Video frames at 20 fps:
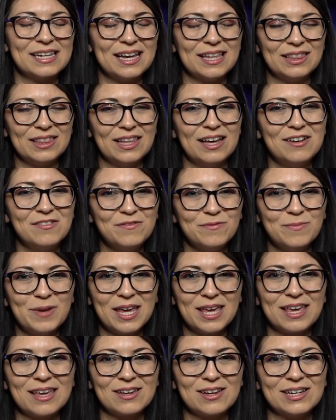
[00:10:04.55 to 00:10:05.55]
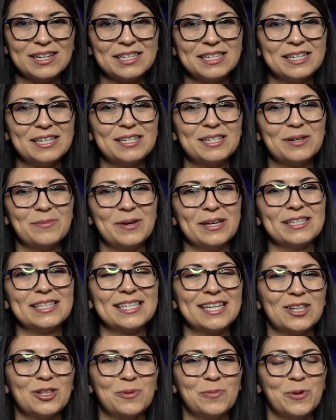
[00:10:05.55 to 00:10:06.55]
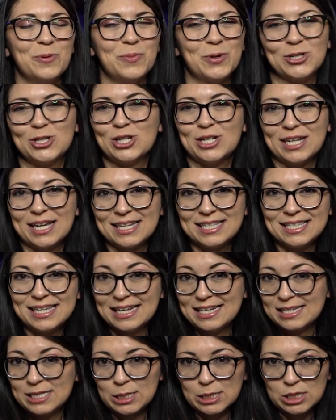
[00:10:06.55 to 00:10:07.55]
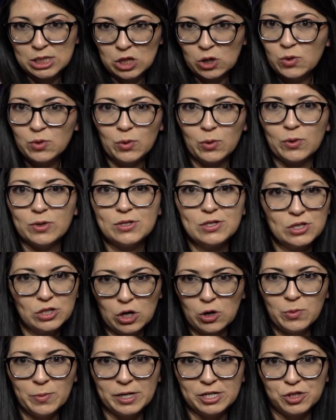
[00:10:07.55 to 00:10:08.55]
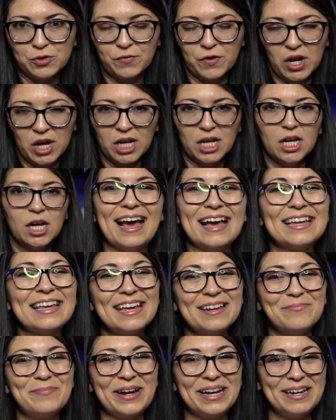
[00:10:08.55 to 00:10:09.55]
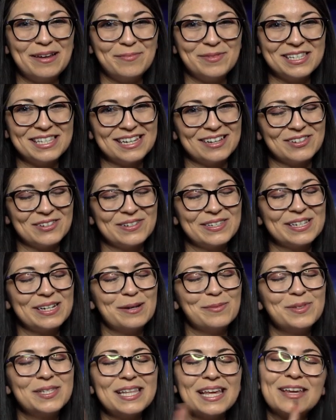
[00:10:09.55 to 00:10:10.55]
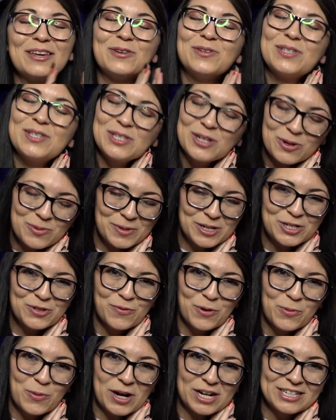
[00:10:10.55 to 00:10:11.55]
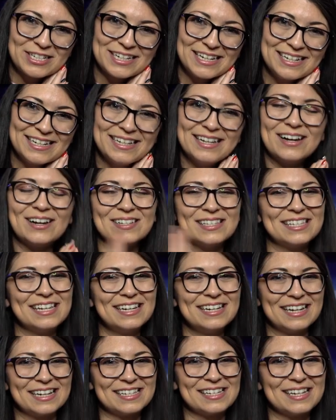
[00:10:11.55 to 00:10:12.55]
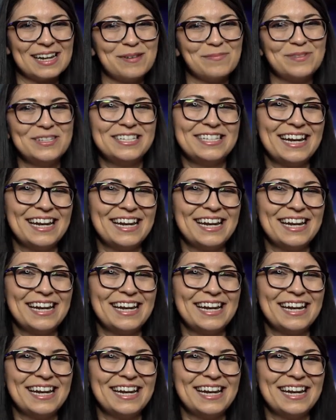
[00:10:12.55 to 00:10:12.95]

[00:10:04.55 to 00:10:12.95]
I love making content about Sailor Moon merchandise. It is so, so much fun. Again, my name is Sailor Snubs. Thank you so much for watching. I'll see you next time.